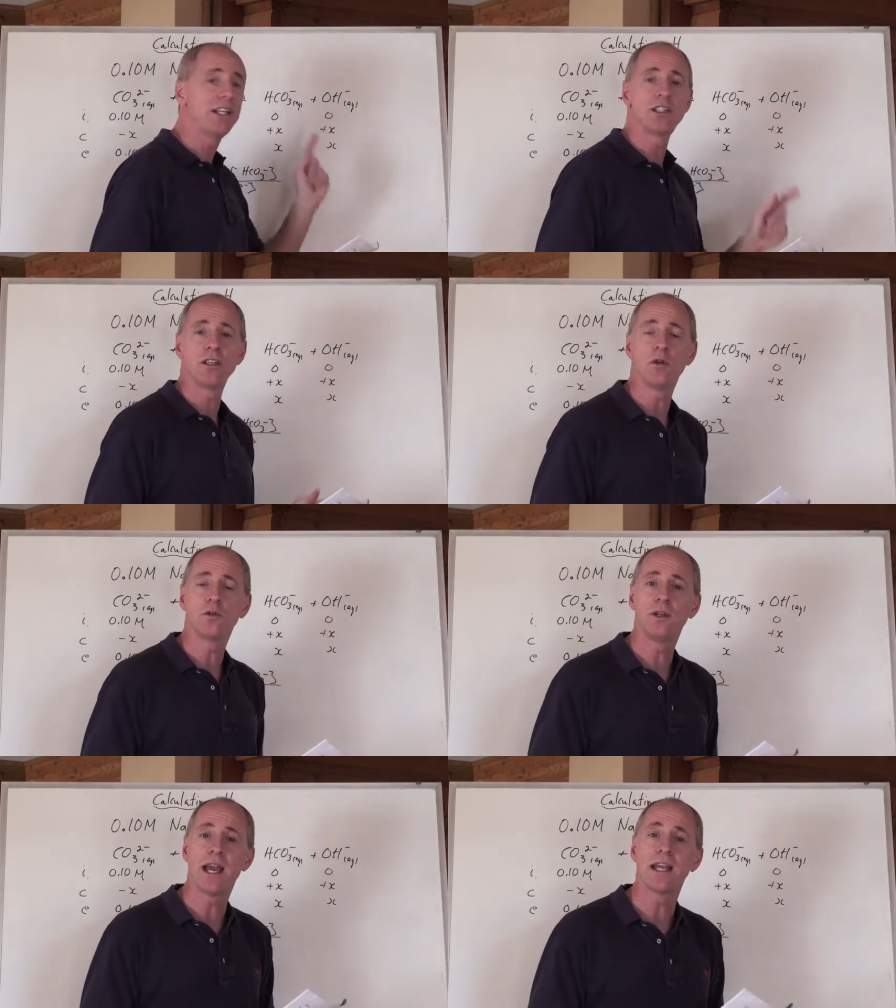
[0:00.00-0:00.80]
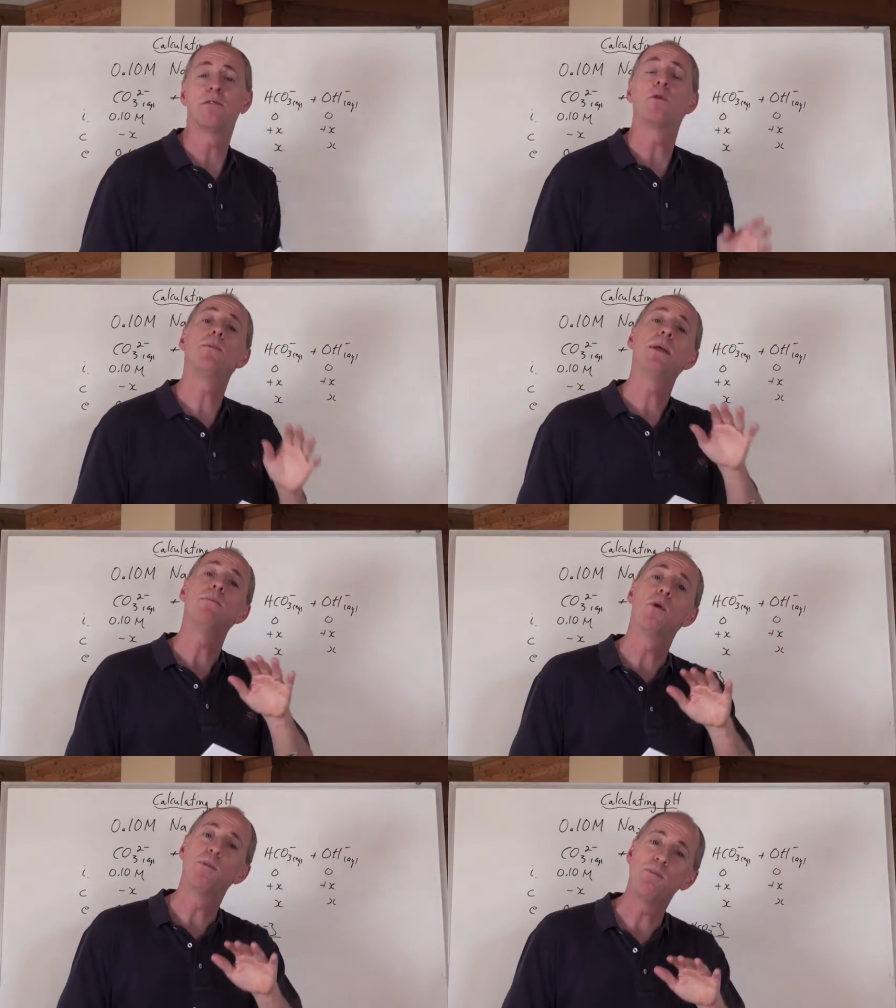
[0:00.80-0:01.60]
hco 3 negative, would be
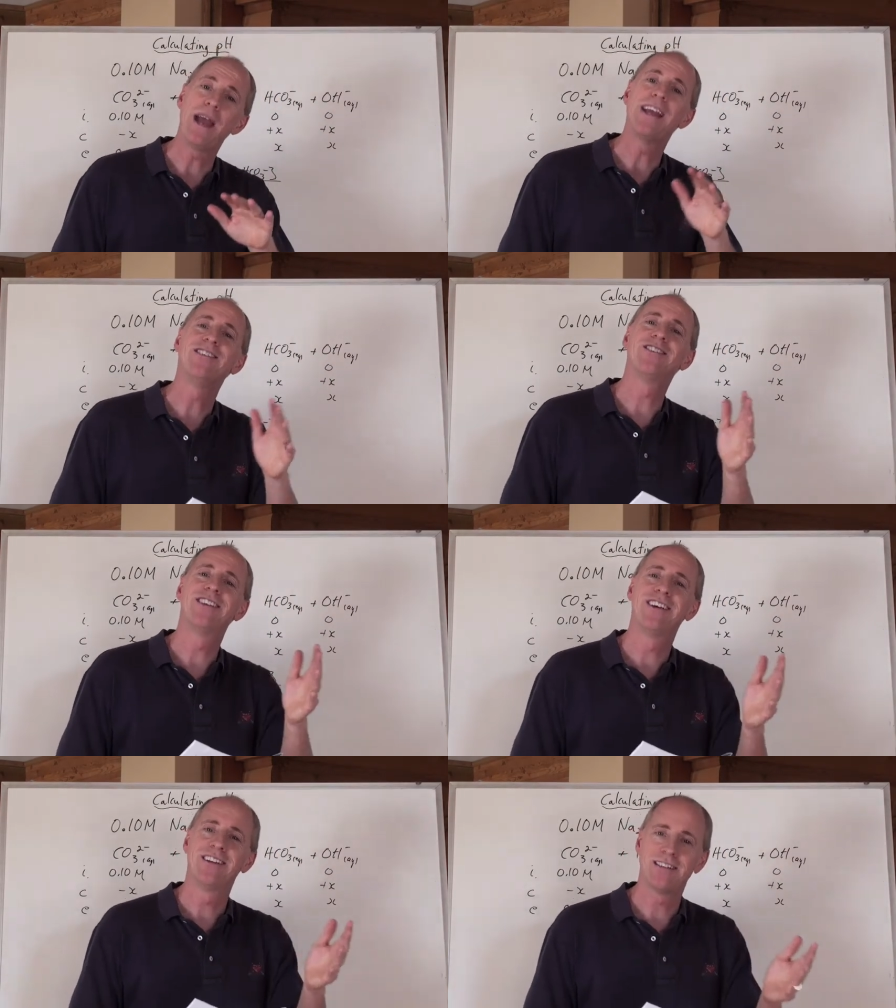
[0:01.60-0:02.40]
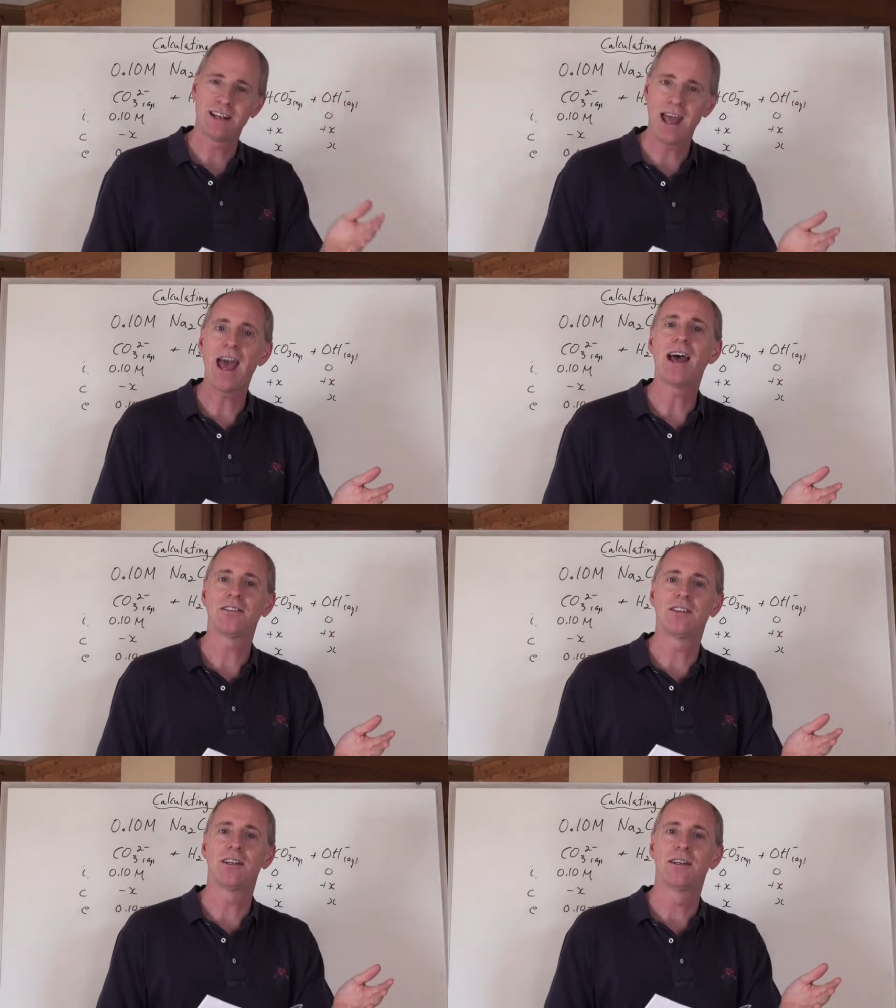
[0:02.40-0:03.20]
more base than
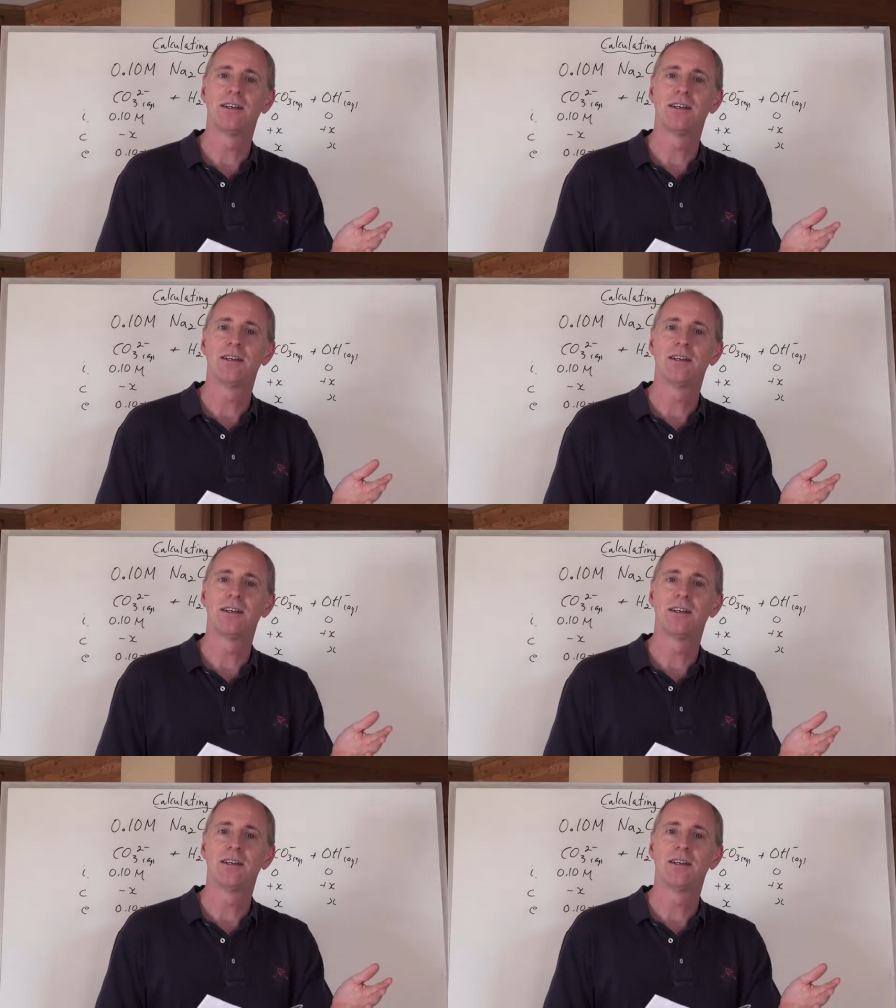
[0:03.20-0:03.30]
acid.